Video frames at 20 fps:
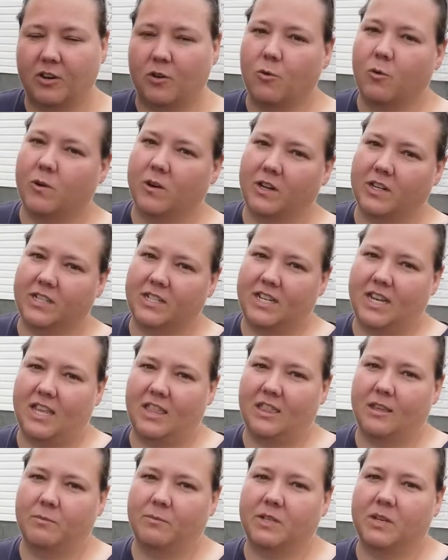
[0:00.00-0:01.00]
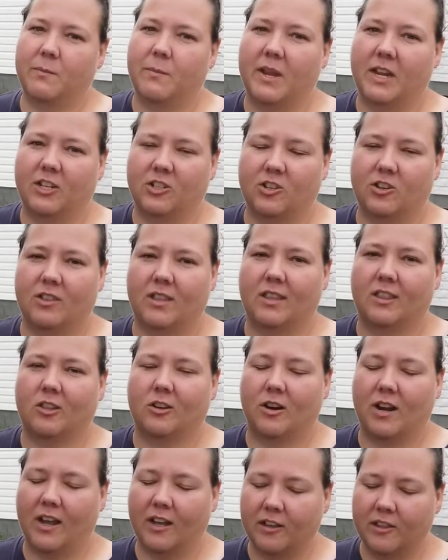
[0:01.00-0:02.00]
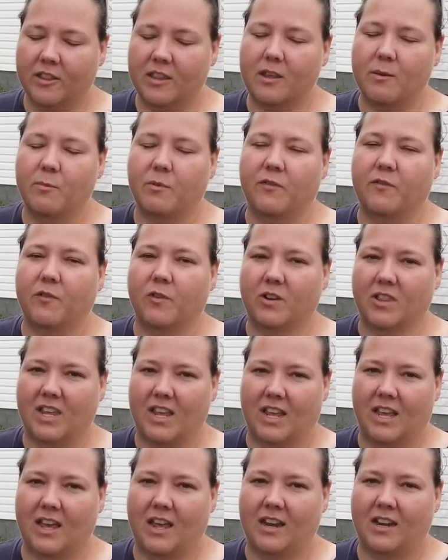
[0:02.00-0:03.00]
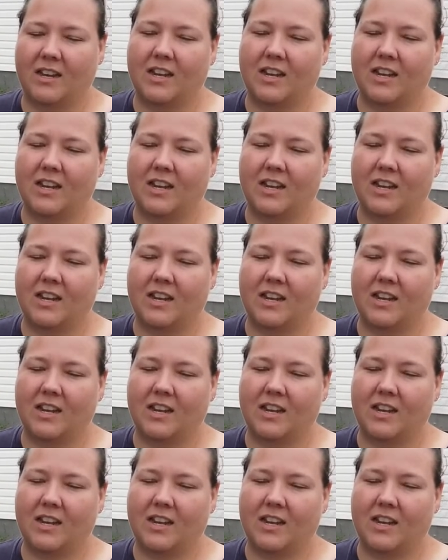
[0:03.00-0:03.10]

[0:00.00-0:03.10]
quarantine them to make sure that they're healthy before they get